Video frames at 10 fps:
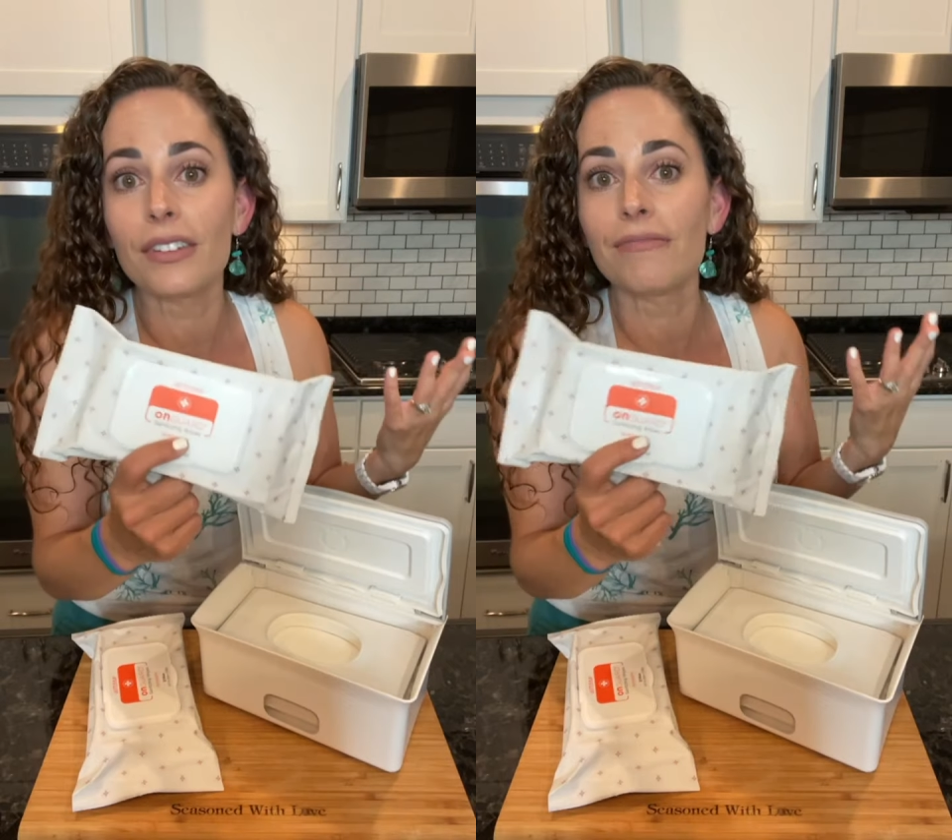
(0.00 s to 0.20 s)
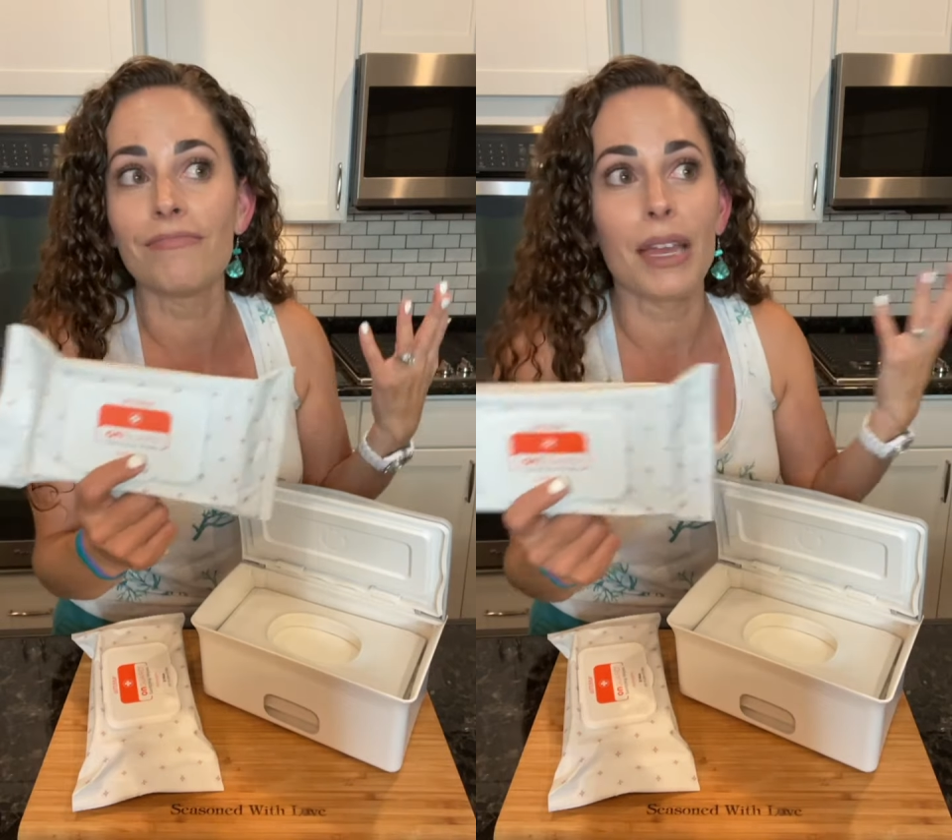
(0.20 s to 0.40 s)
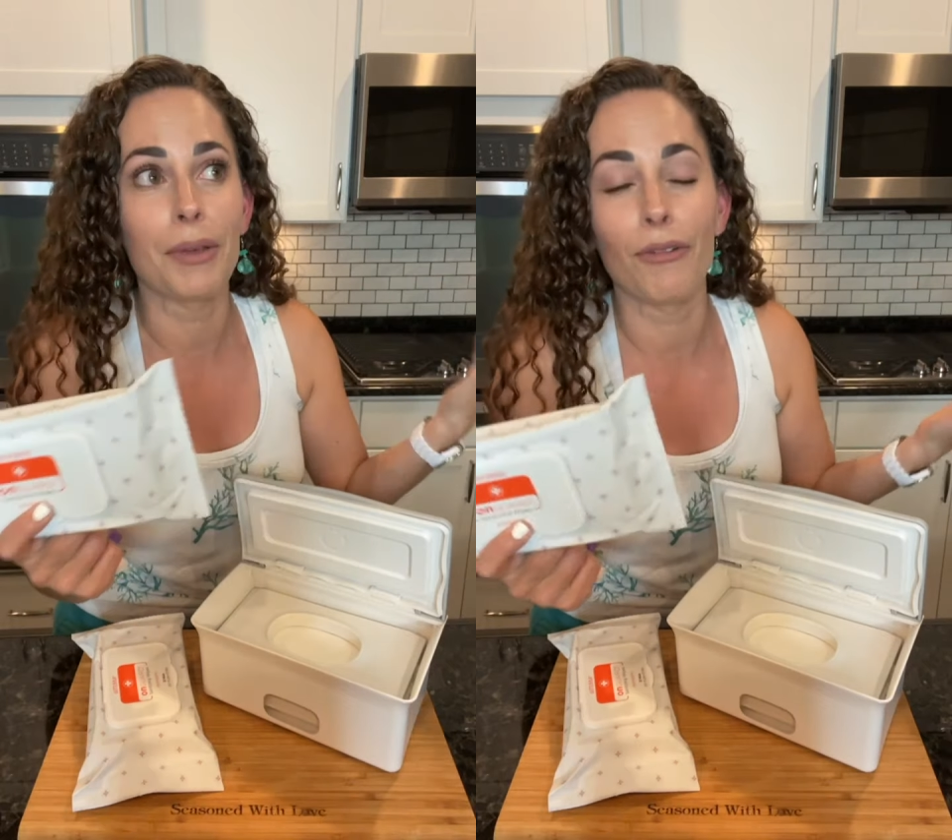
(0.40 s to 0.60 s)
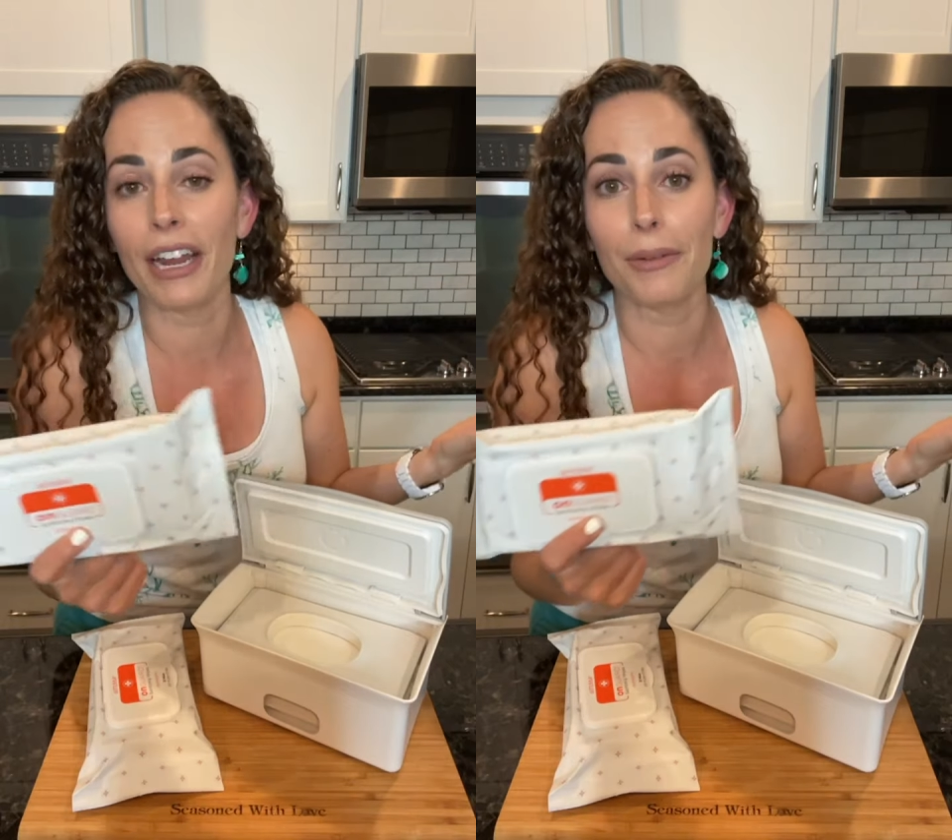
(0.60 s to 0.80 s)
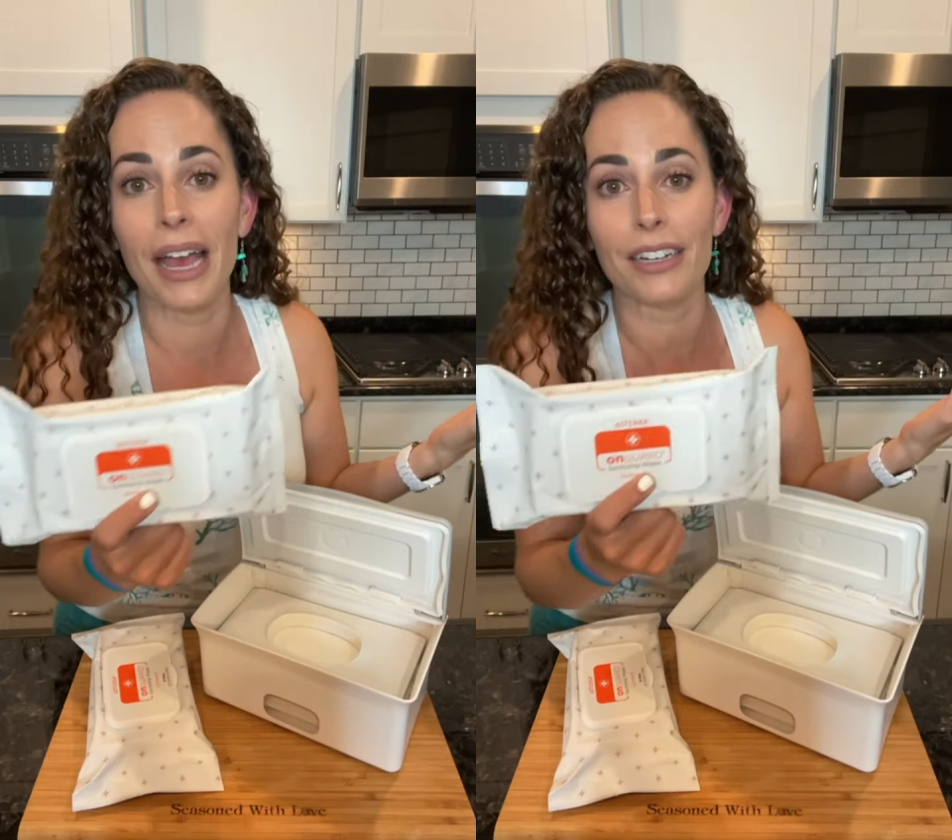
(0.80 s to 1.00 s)
maybe
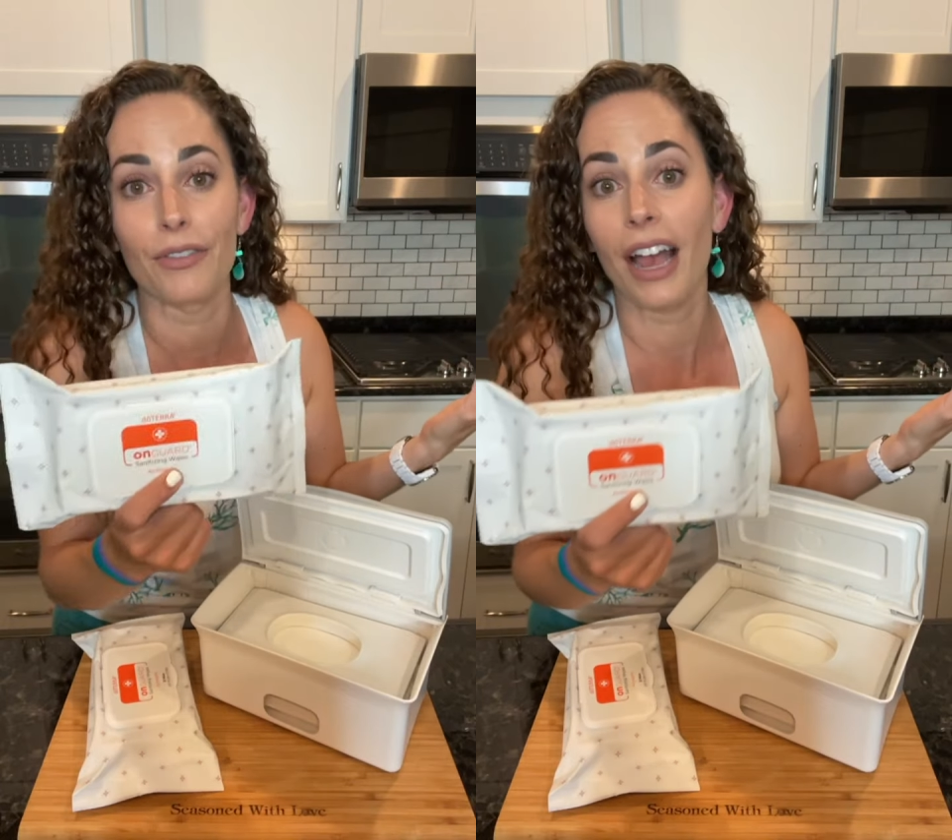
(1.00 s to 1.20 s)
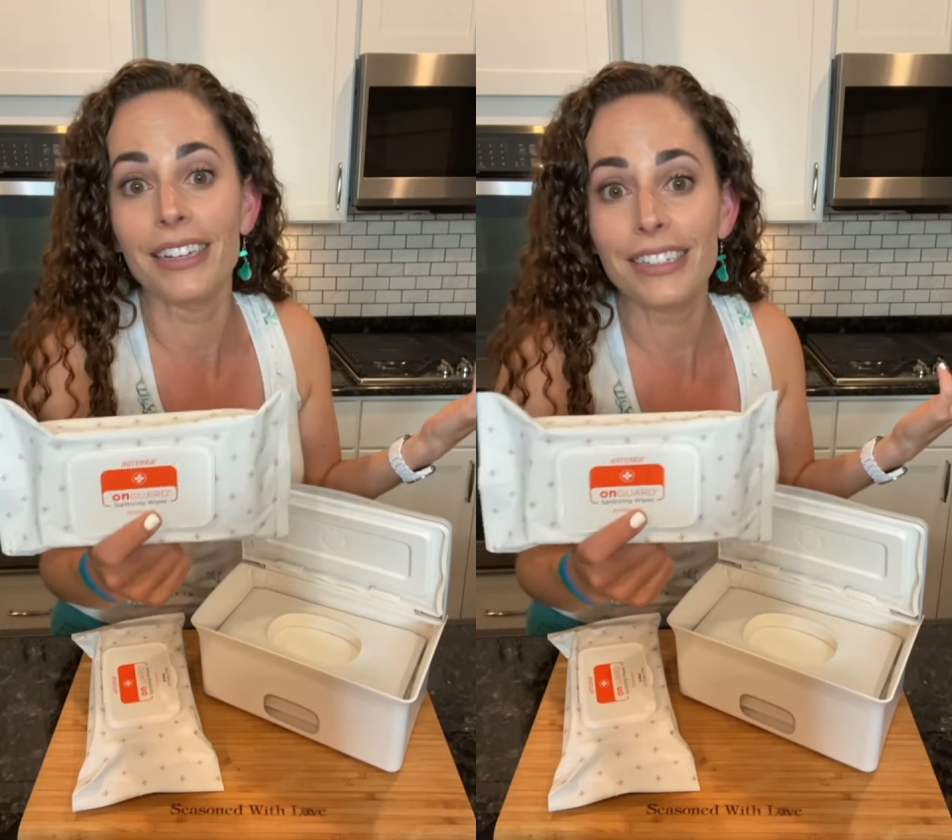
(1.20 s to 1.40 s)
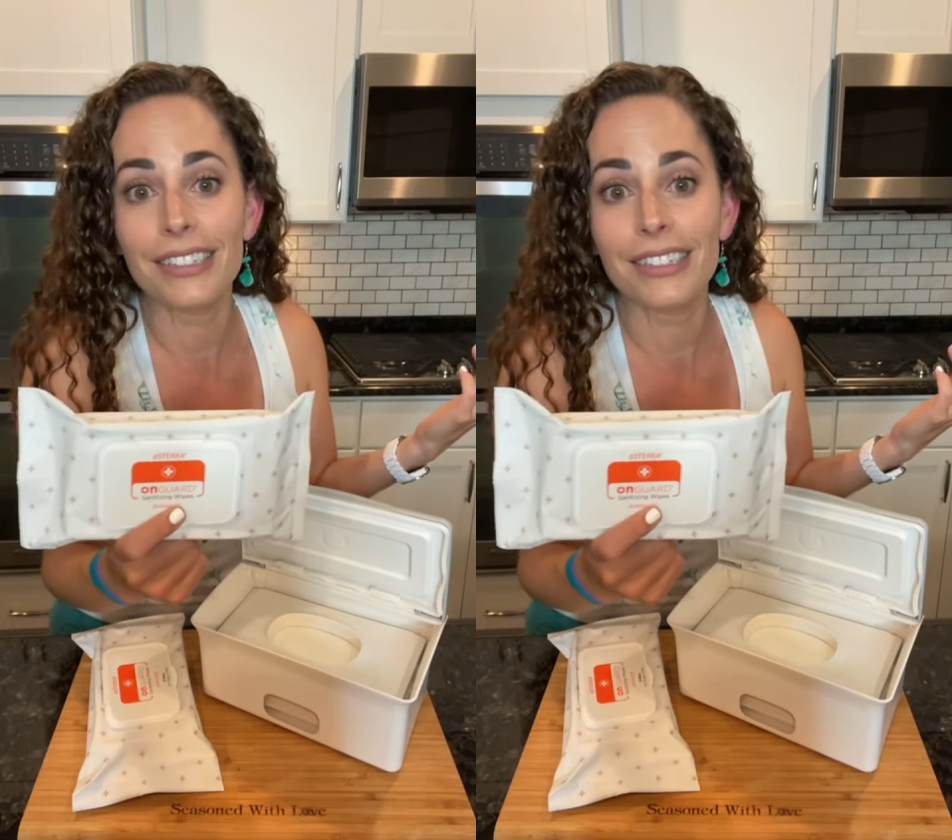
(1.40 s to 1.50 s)
Random Act of Kindness